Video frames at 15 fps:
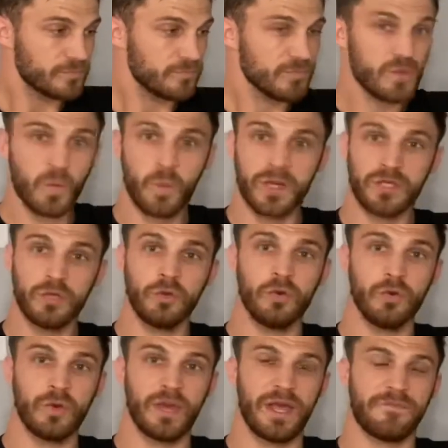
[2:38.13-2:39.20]

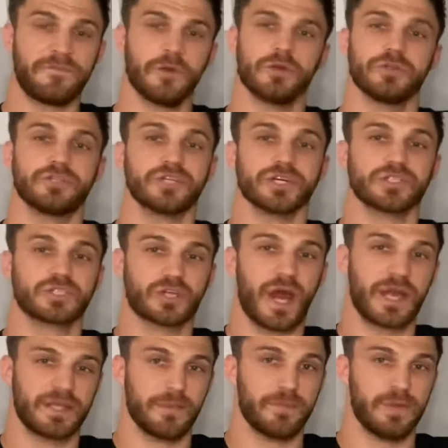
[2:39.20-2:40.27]
if you're just
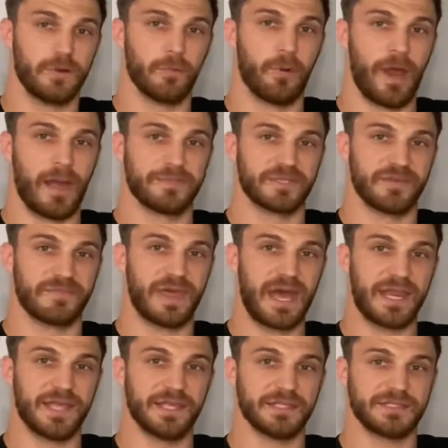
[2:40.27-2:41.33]
trying to beat reps, if
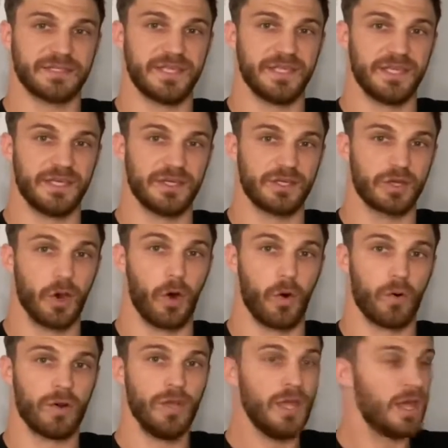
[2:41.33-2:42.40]
that is the
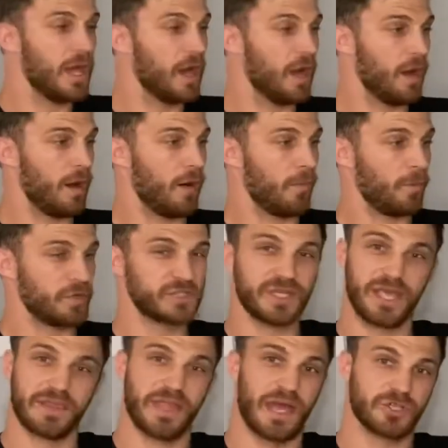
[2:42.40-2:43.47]
goal, which
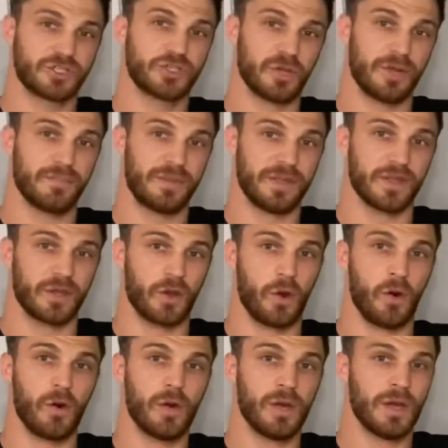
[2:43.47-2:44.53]
again, that shouldn't be the
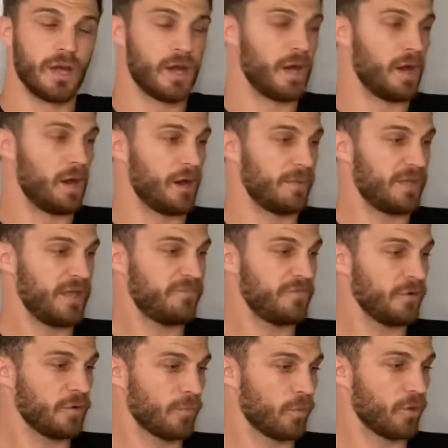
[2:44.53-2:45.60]
goal. If
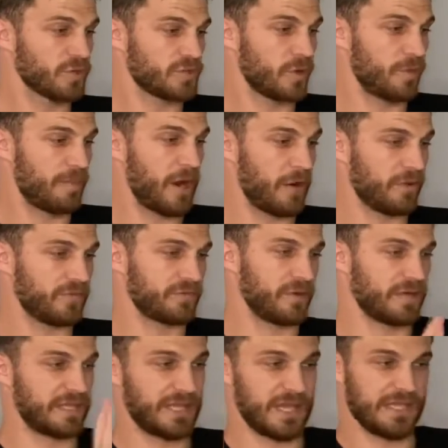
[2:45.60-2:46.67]
you're more so a powerlifter,
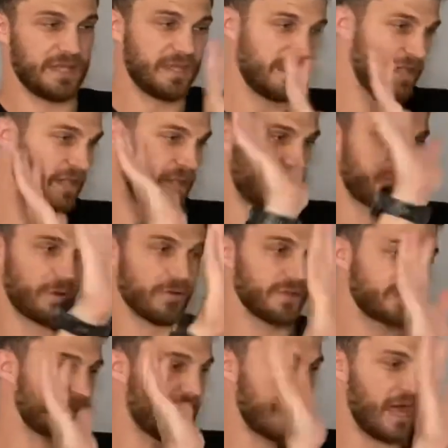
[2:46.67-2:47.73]
again, throw
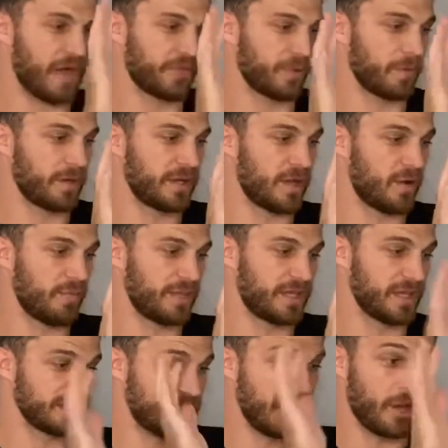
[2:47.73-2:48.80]
this kind of out the window,
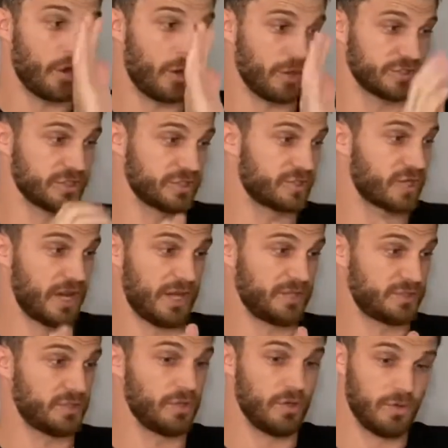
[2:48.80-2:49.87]
because they are just trying
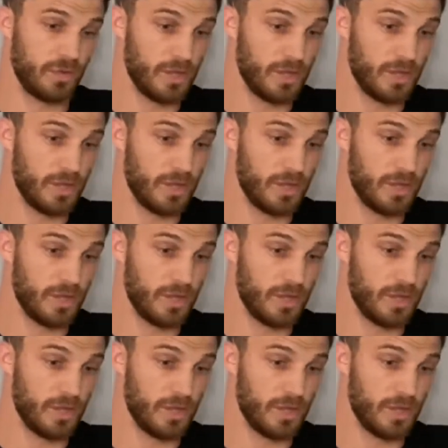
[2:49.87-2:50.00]
to